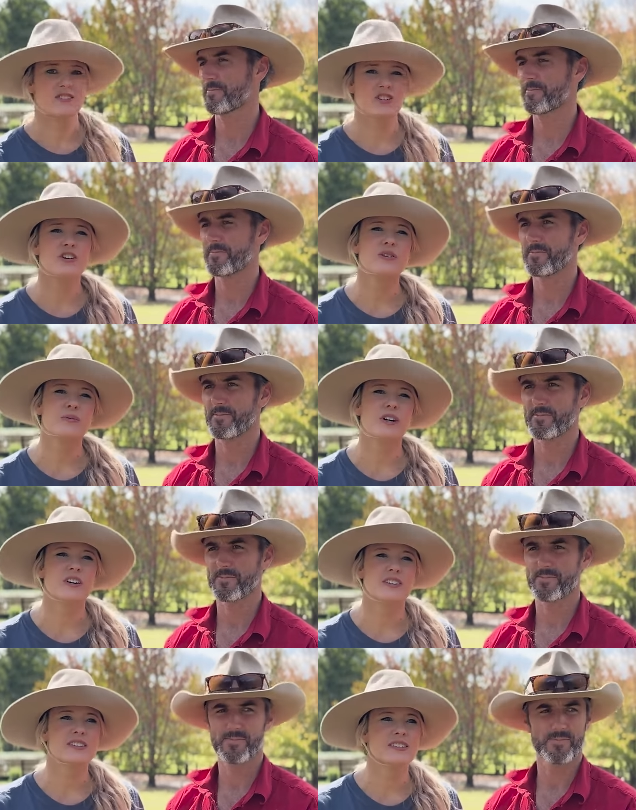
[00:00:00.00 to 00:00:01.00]
Speaker 1: sure
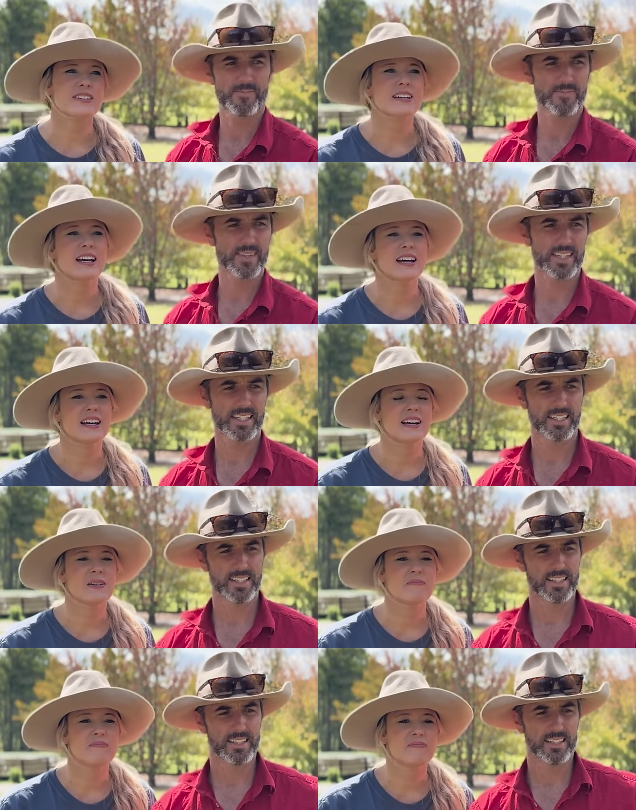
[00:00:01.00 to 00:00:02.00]
was.
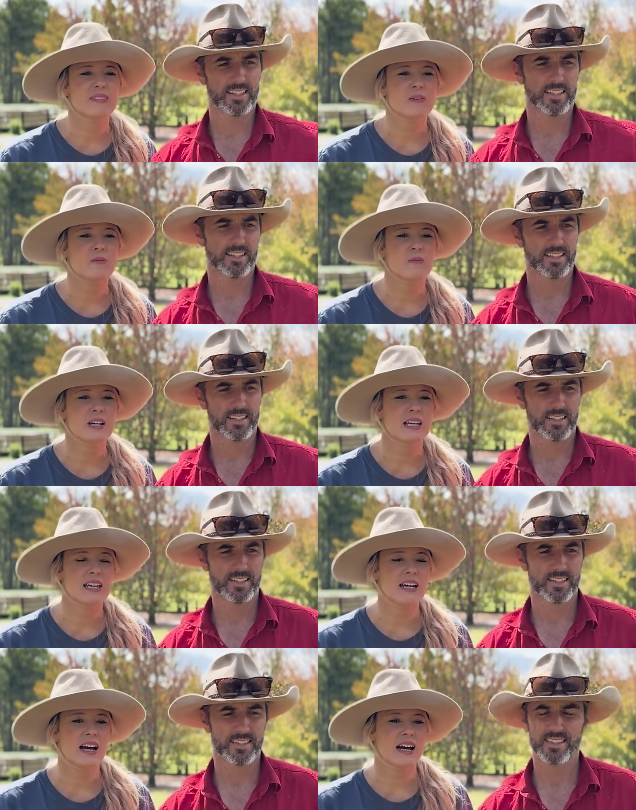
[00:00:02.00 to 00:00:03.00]
Um,
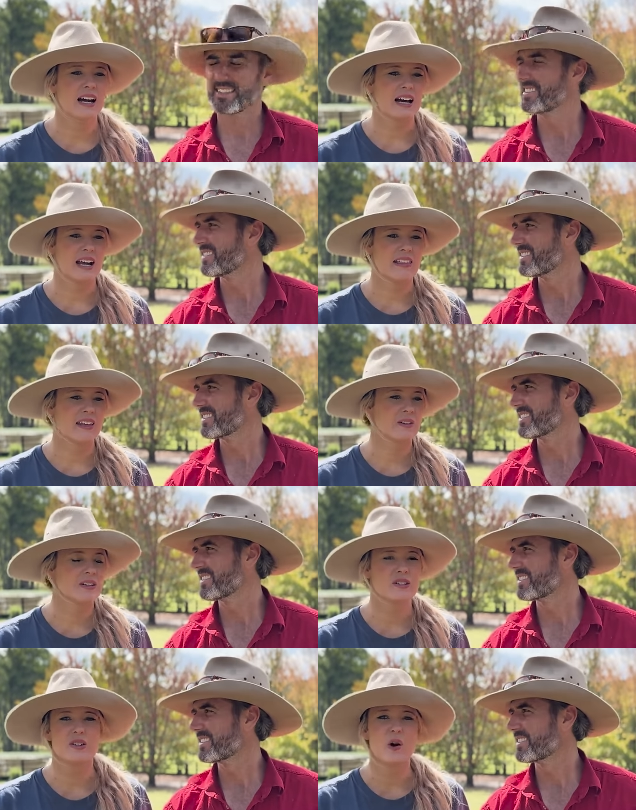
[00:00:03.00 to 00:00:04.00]
we, there
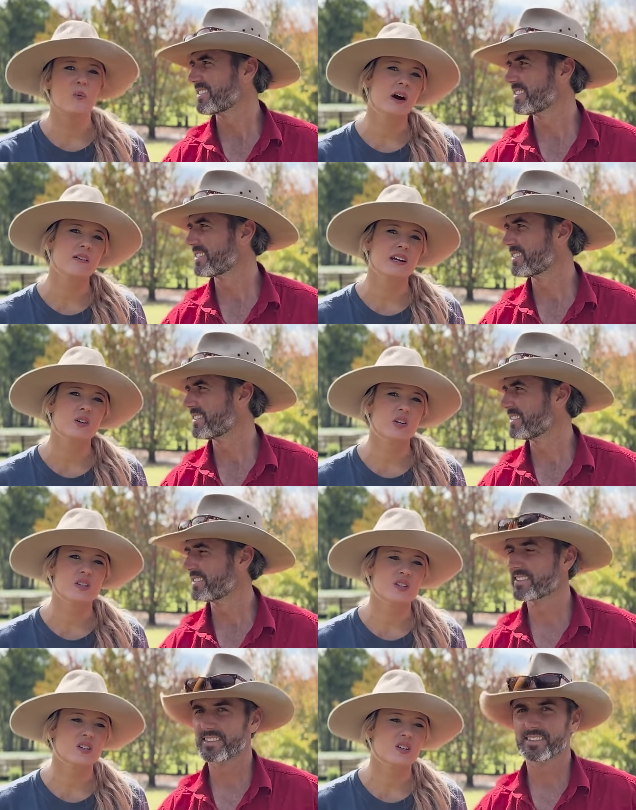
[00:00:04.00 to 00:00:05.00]
is no worry or
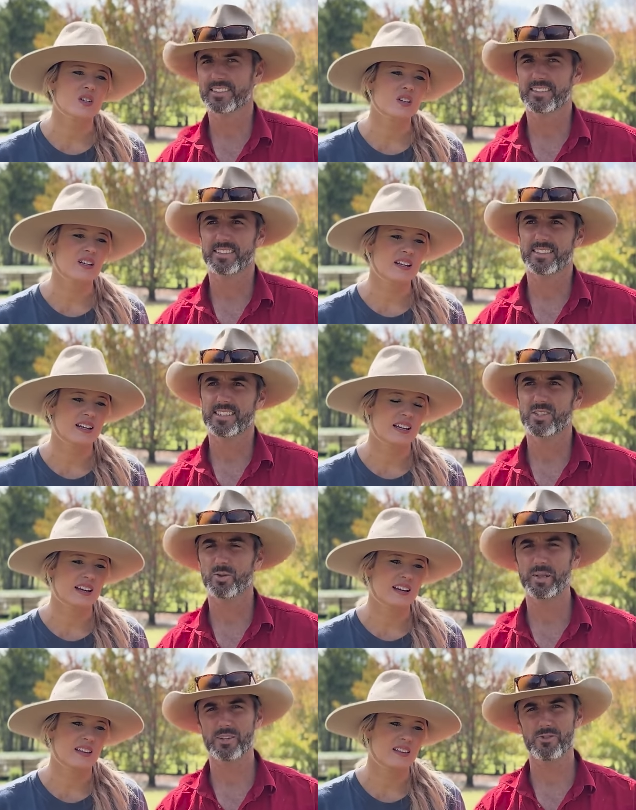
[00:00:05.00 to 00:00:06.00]
concern. It's
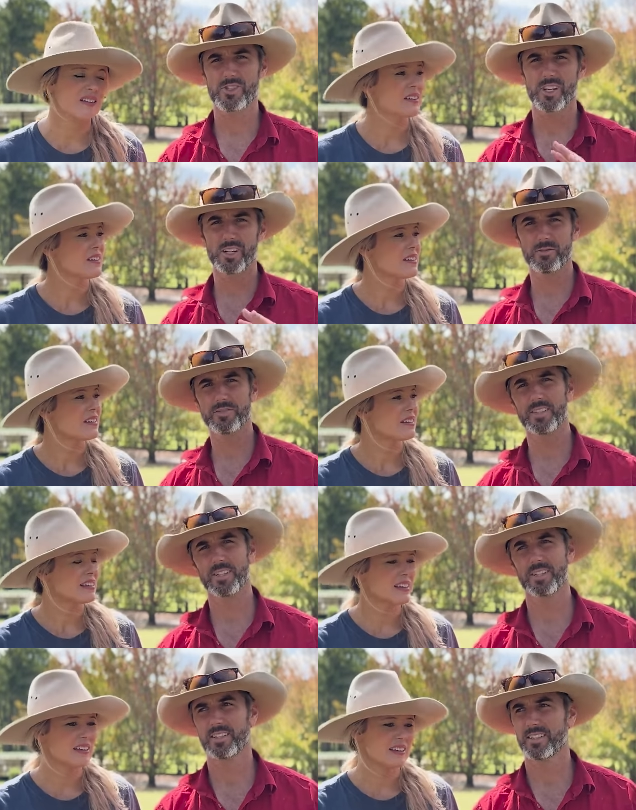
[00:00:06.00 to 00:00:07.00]
all uh, been
Speaker 2: resolved.
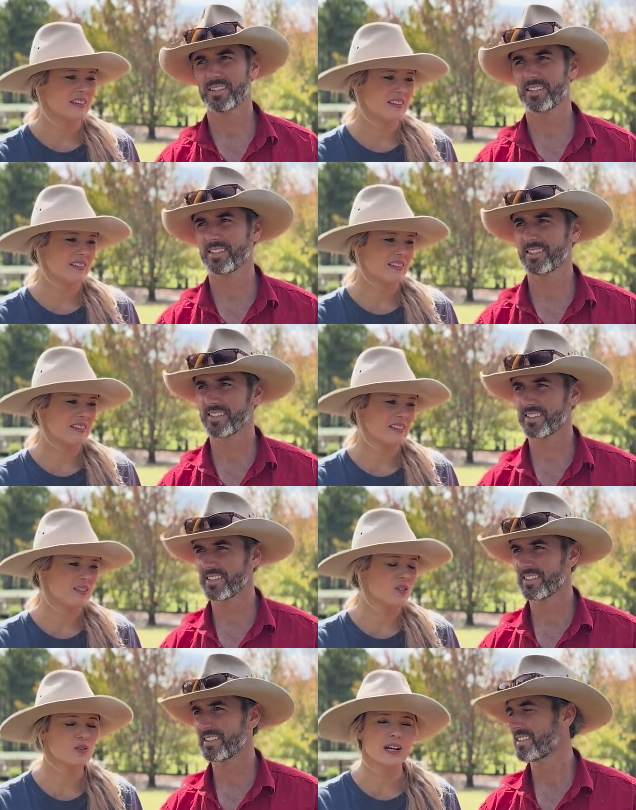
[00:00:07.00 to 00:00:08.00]
Speaker 1: The the
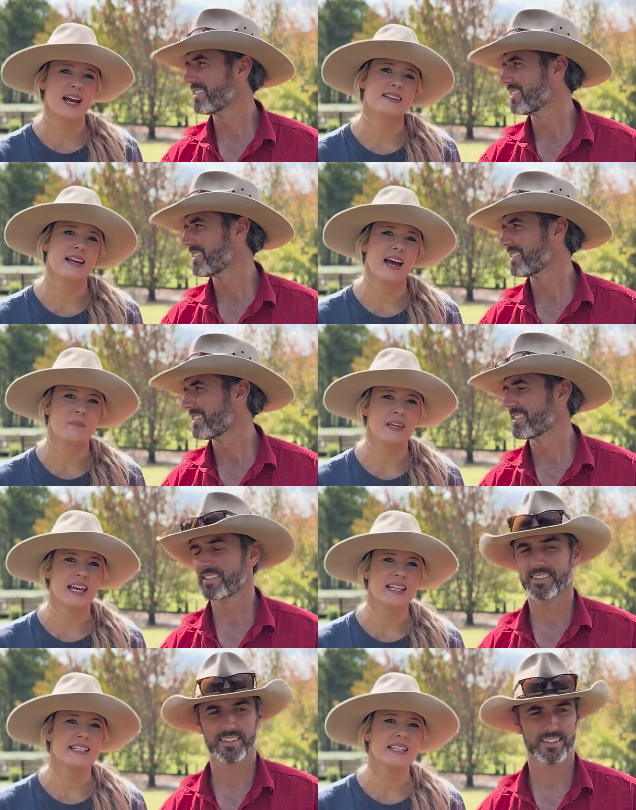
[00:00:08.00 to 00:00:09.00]
story has a
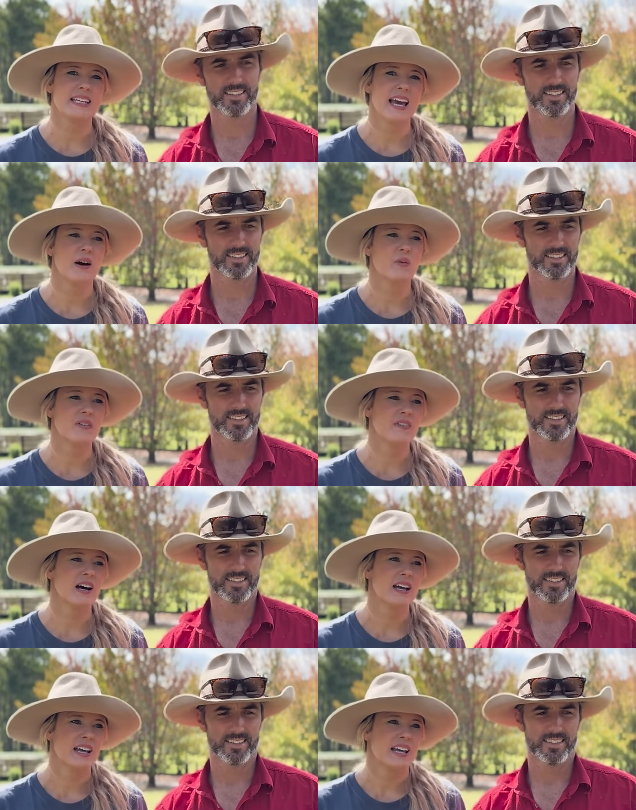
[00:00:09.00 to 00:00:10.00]
happy ending.
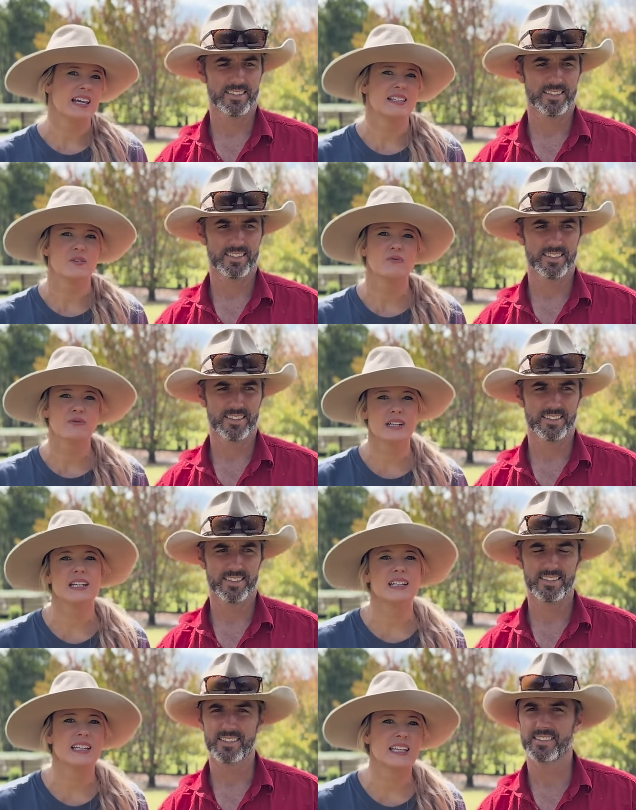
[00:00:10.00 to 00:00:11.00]
However, it's a
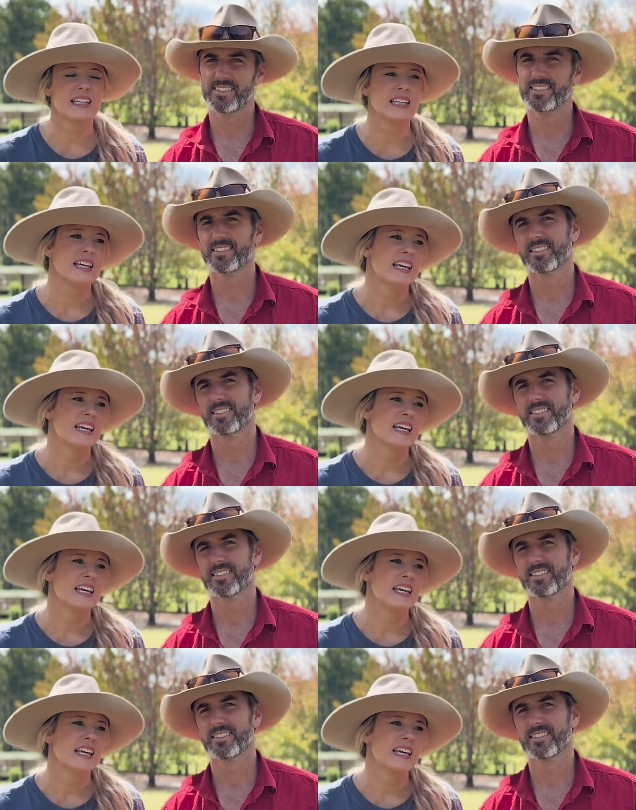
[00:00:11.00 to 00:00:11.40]
really